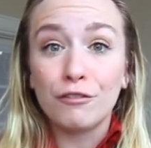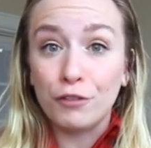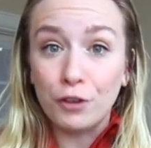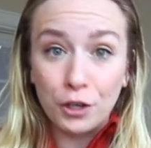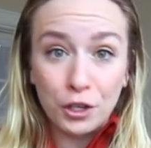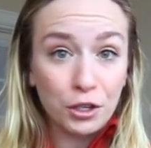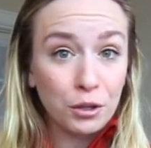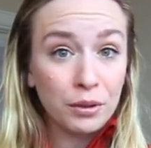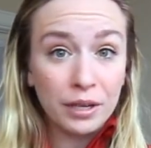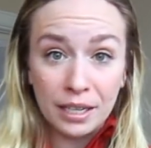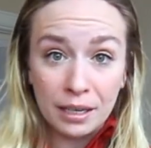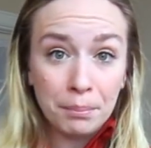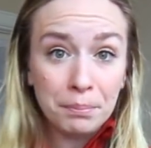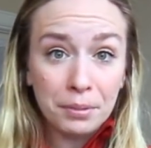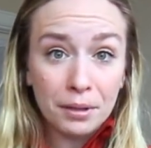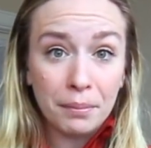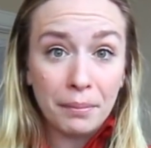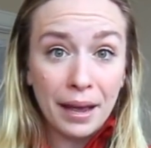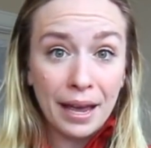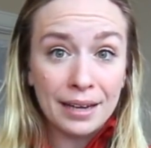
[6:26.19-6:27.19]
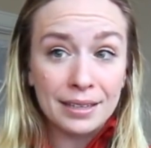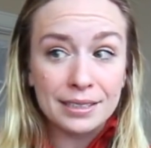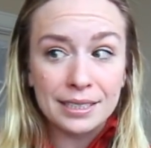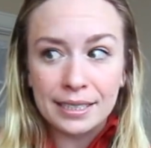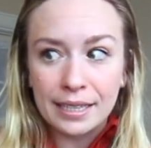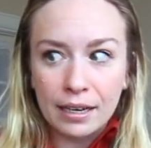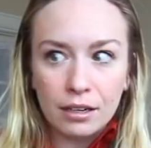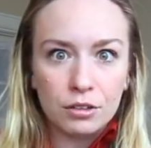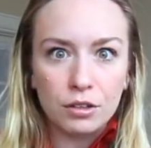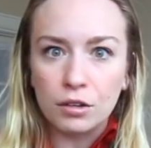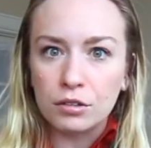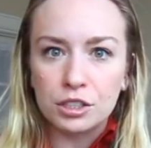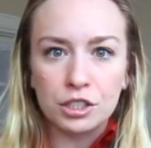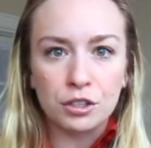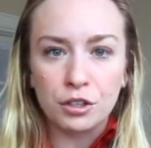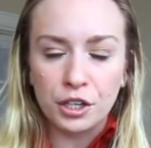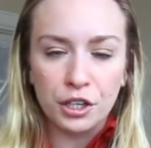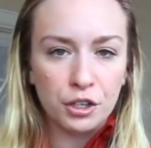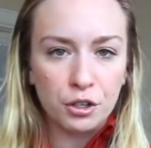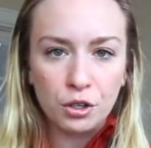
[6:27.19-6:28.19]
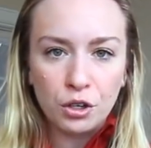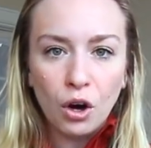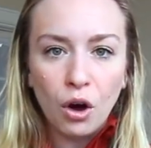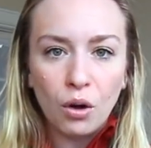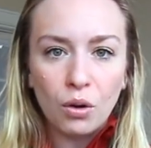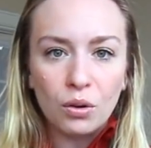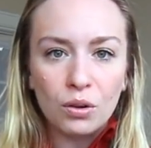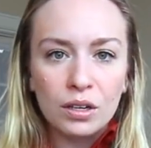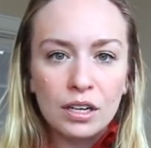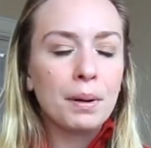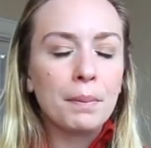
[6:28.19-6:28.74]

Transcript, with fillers: for you to implement to get closer to your goal.